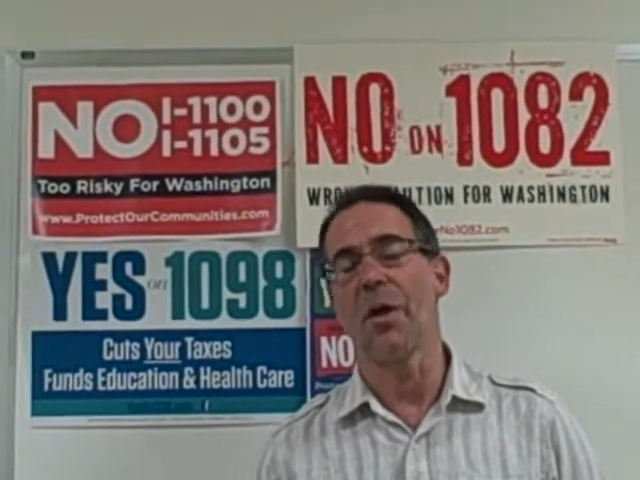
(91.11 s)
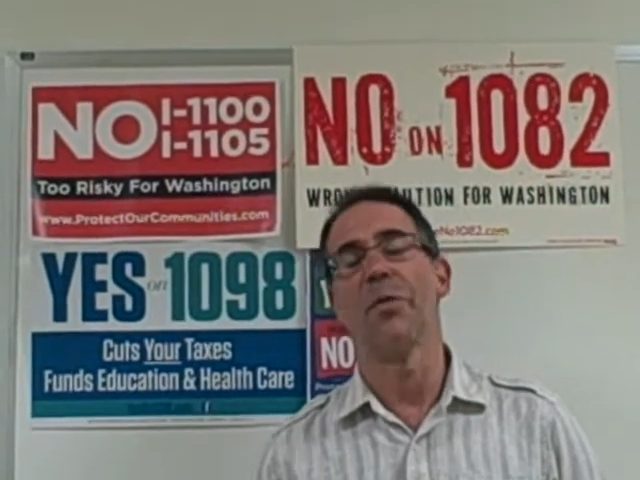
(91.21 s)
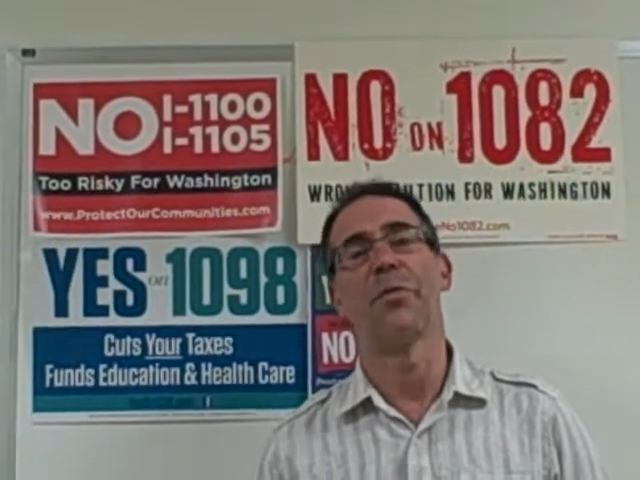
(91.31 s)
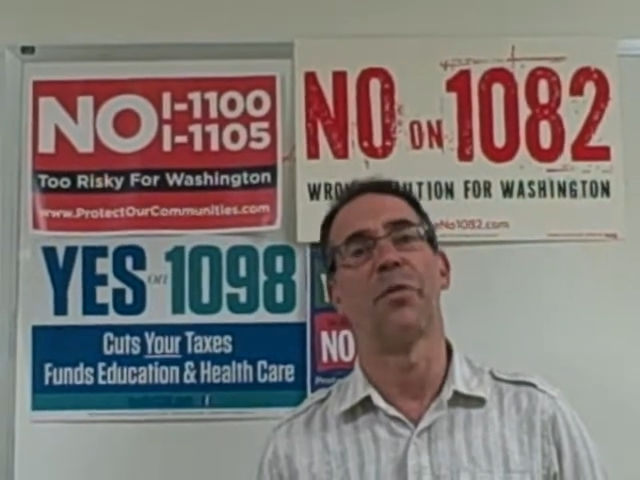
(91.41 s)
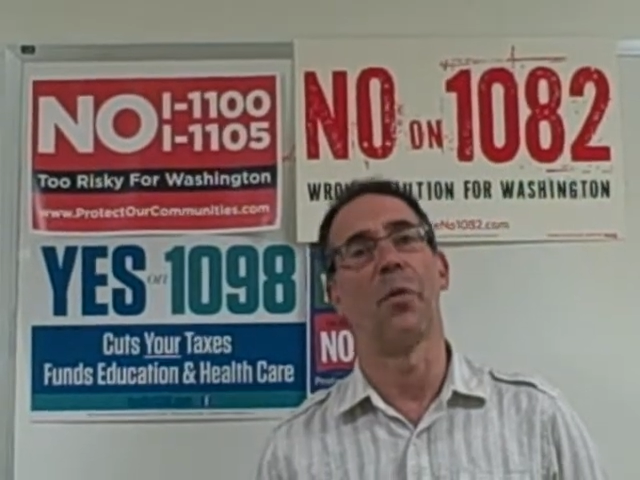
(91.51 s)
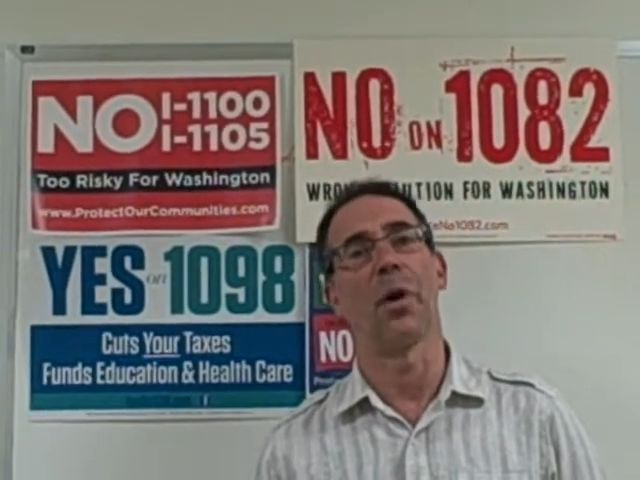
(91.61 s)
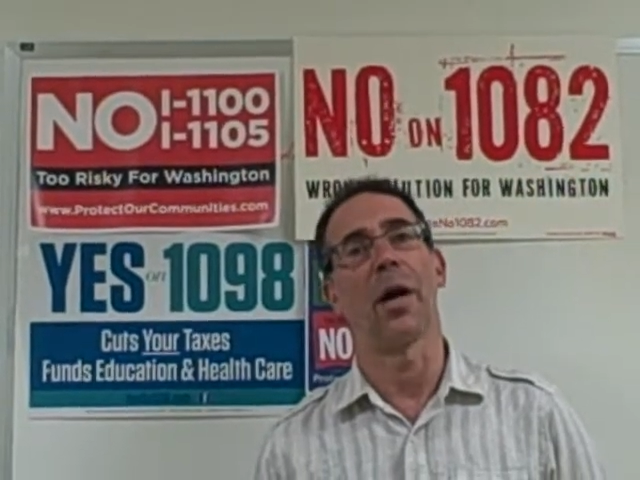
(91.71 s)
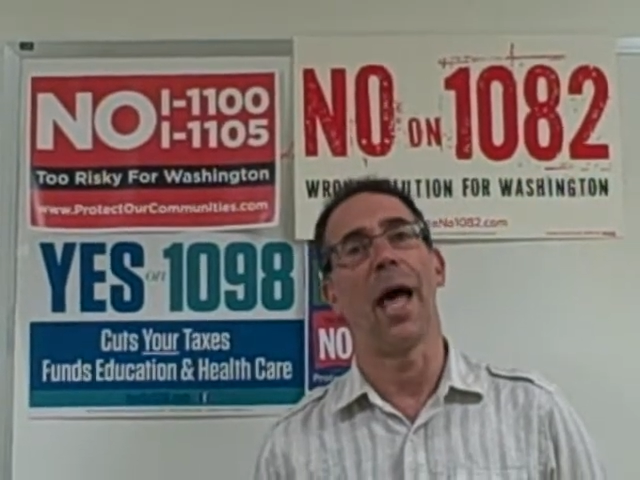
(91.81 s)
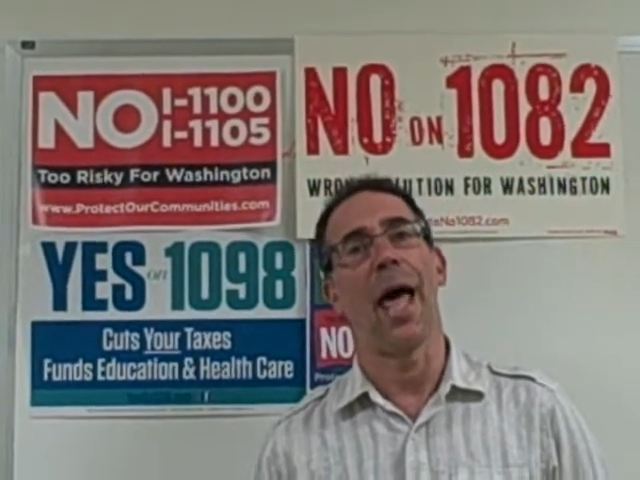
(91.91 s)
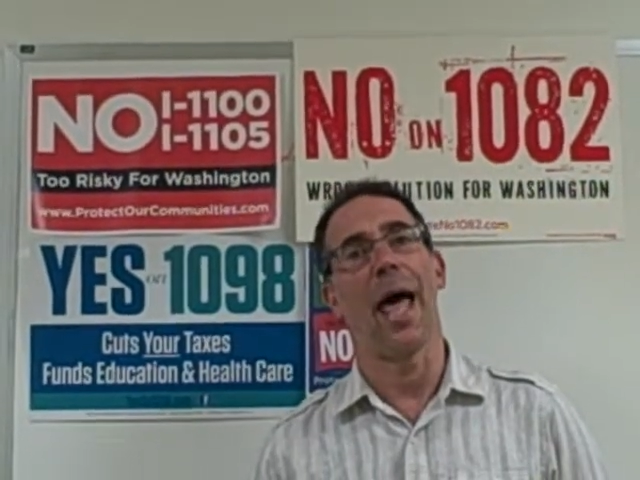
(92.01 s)
for
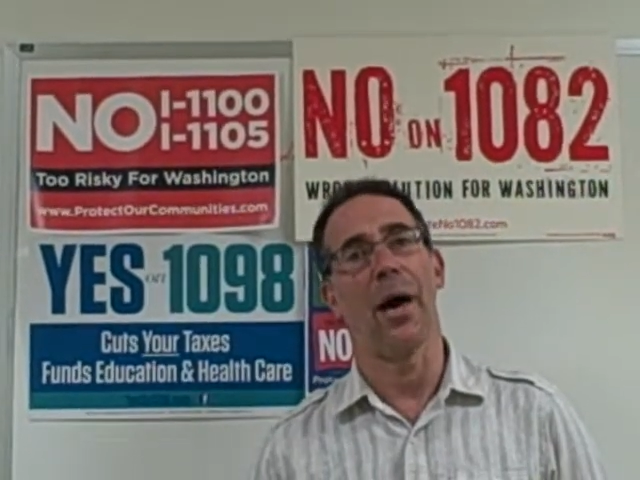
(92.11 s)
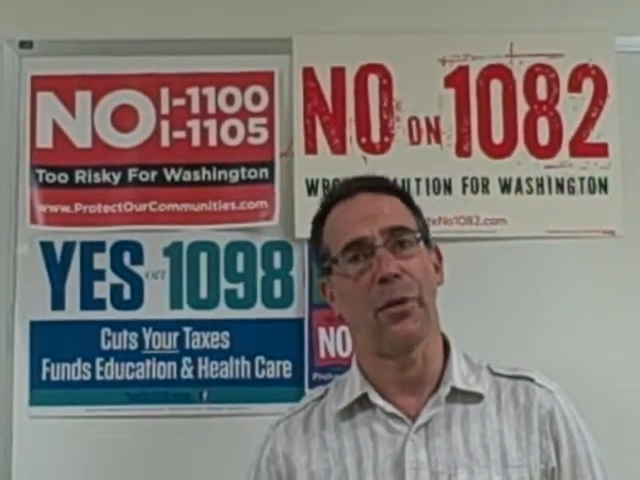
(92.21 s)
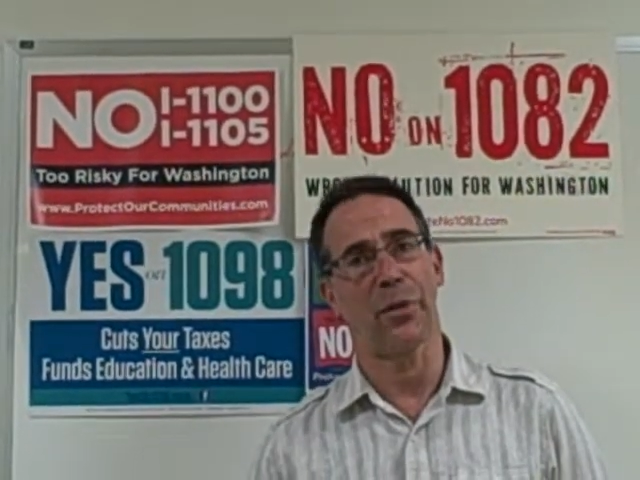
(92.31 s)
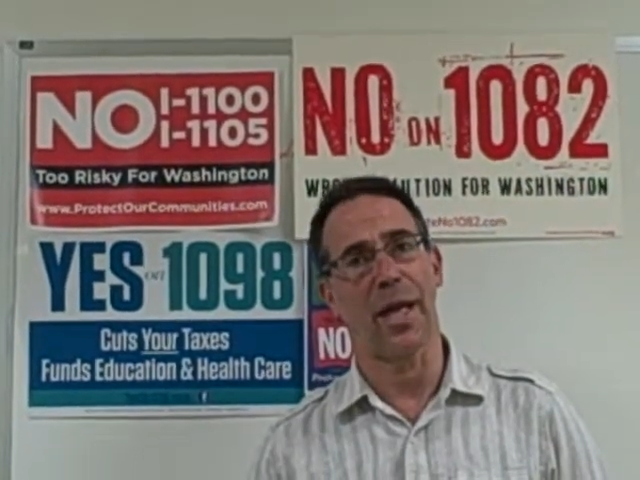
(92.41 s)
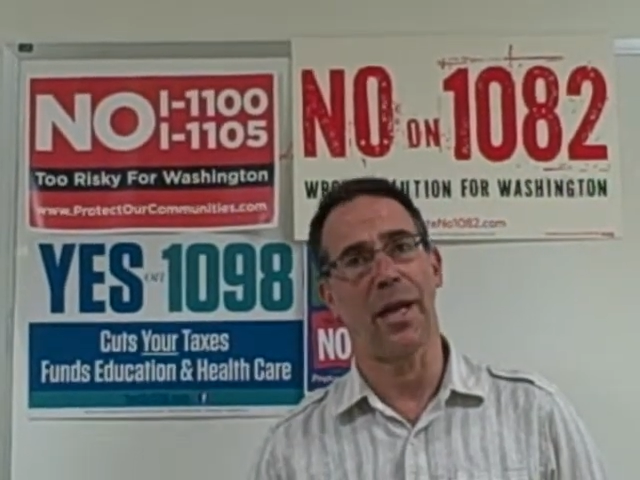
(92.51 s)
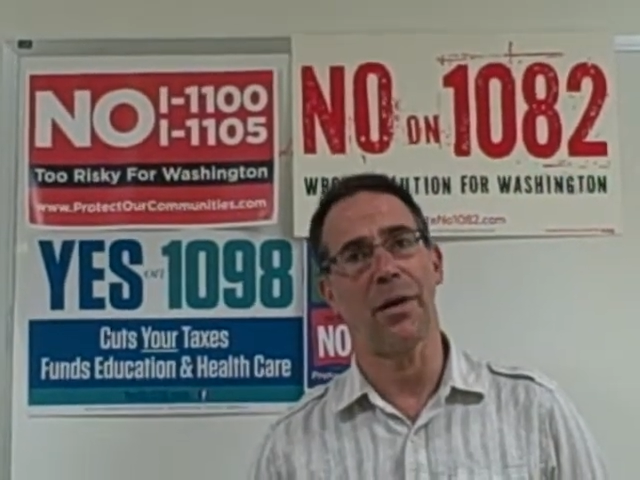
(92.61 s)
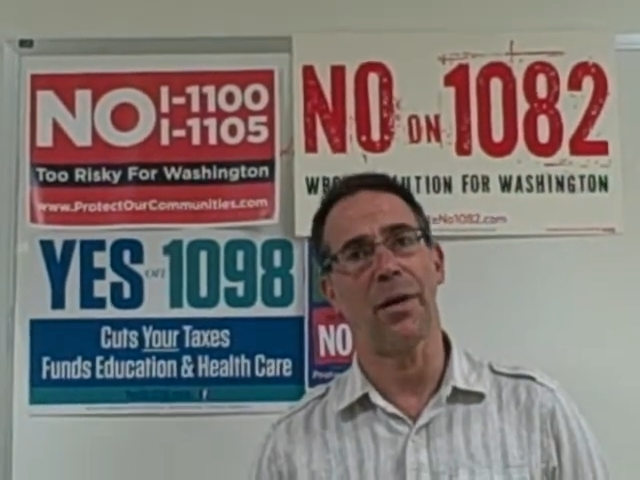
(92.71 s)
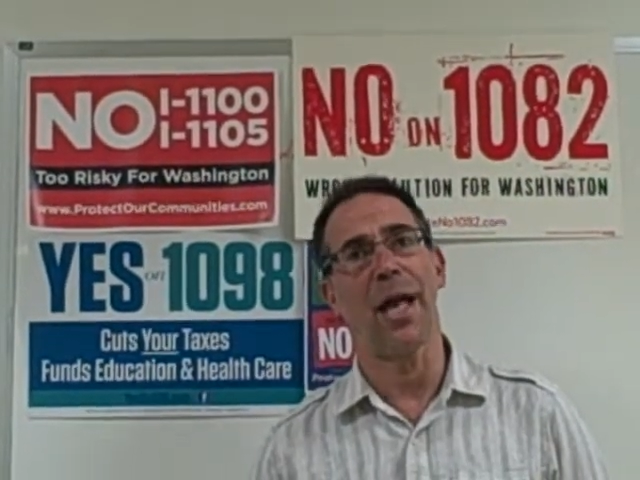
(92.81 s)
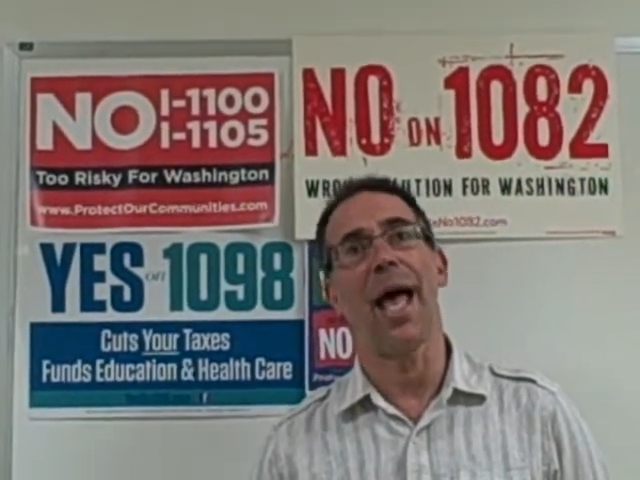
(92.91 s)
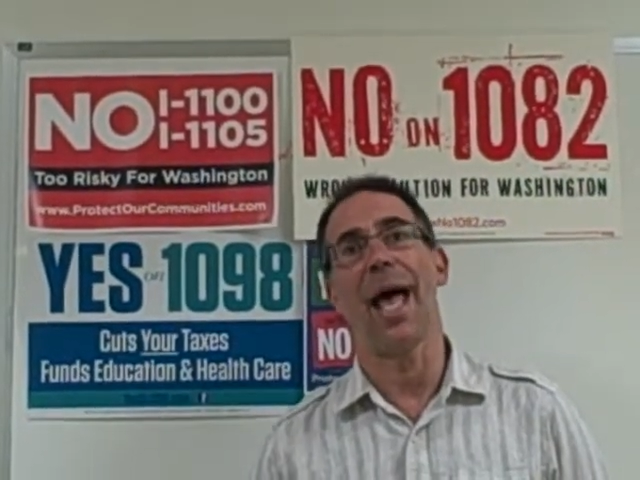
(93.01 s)
healthcare
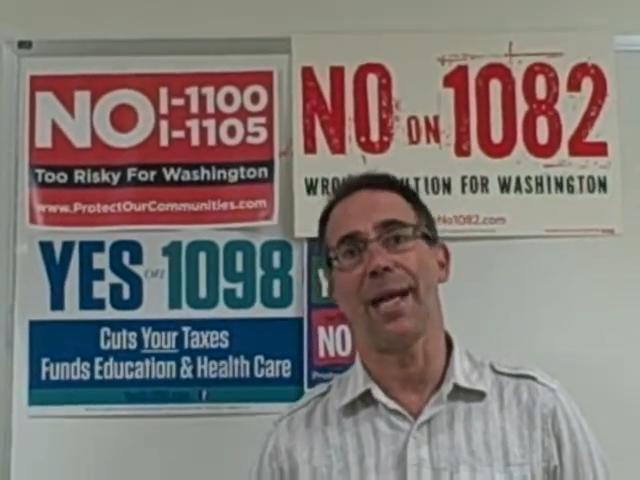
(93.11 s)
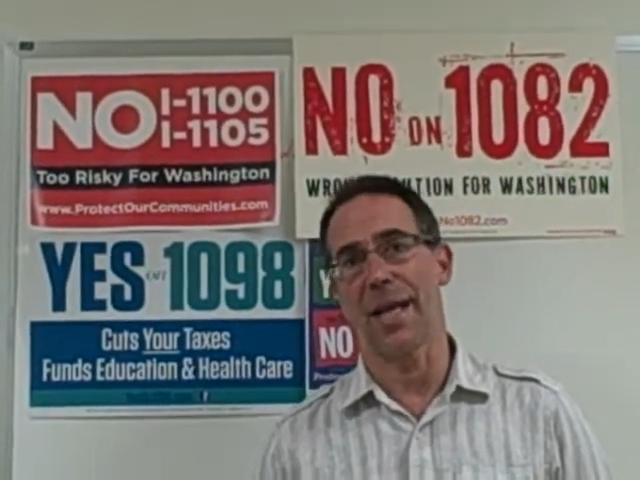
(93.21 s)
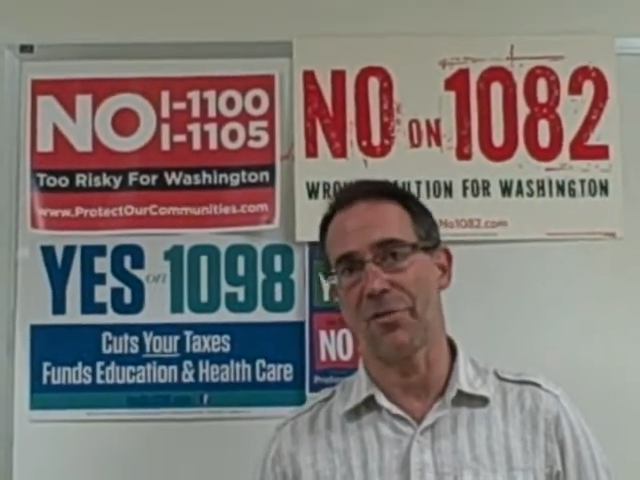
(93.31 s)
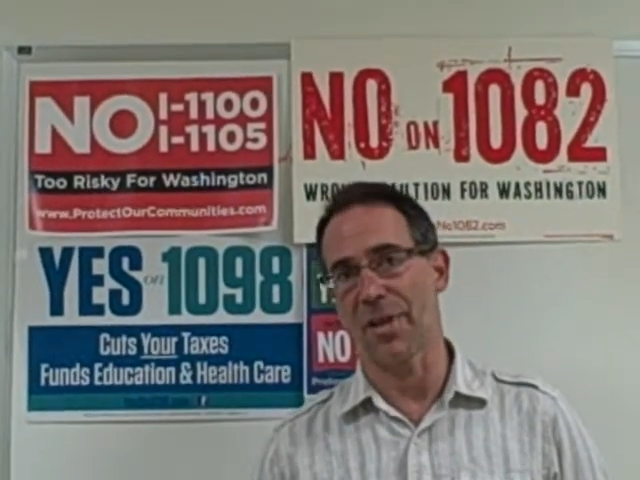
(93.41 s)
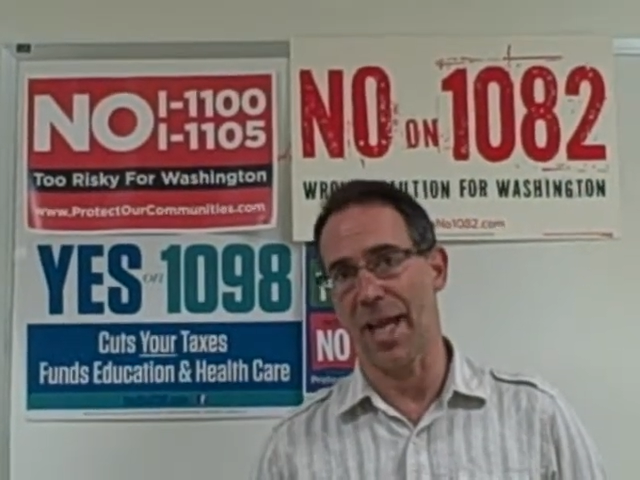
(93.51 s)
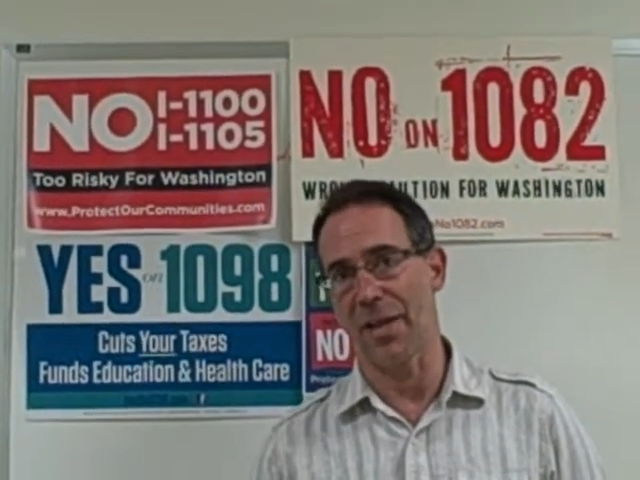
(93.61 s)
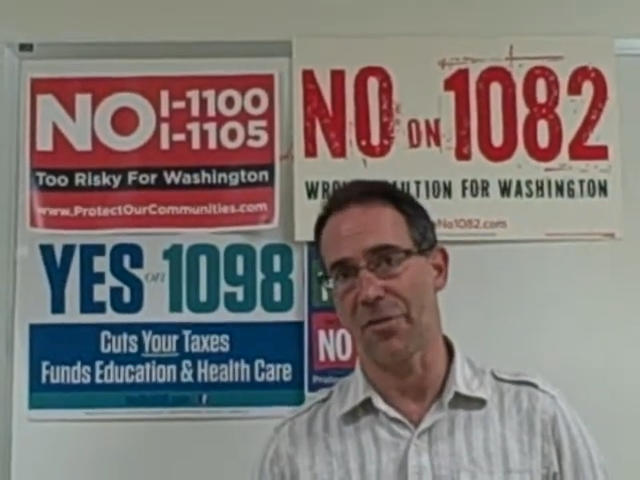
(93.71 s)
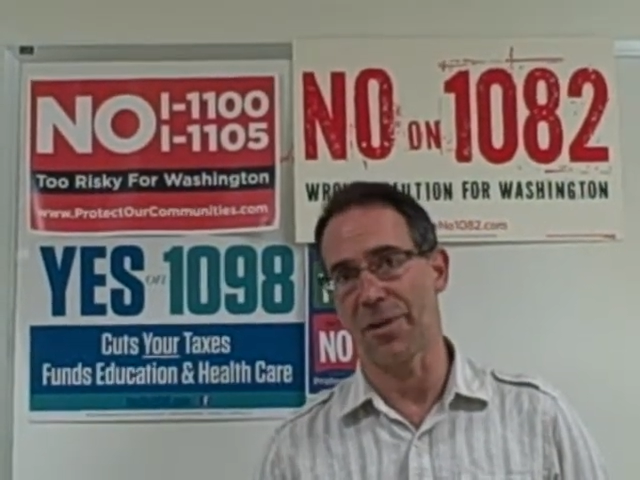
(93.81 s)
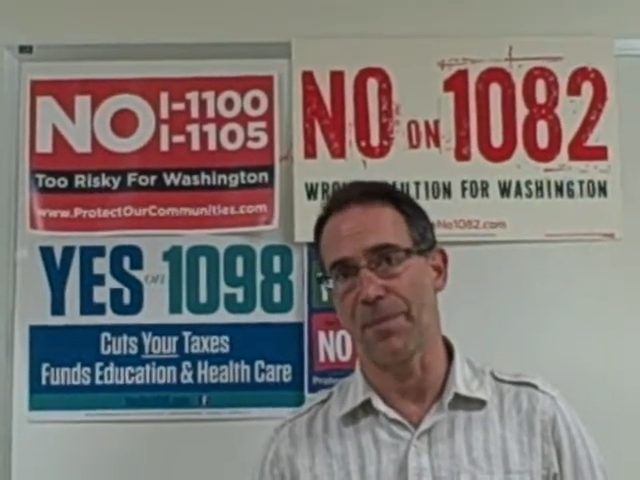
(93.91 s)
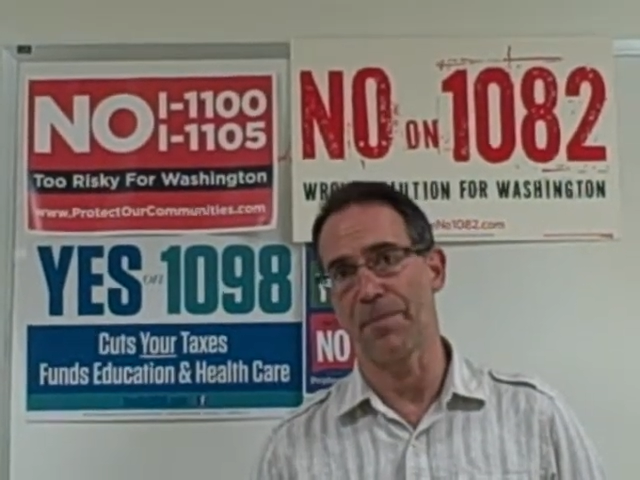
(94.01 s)
and
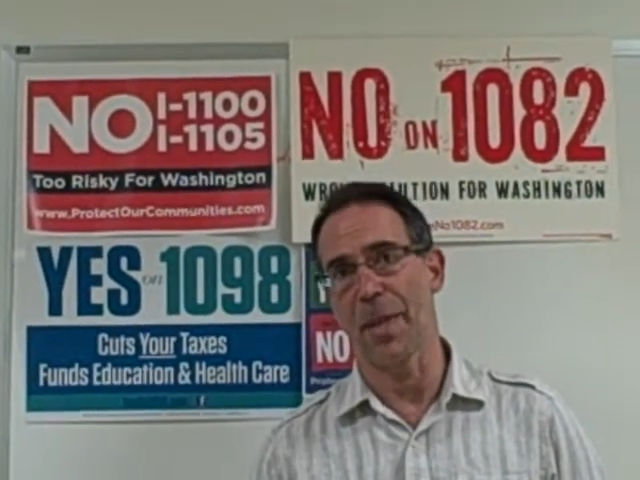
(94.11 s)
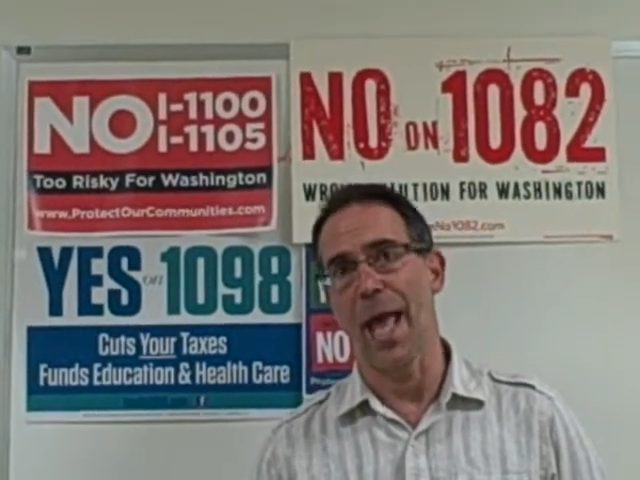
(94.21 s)
education,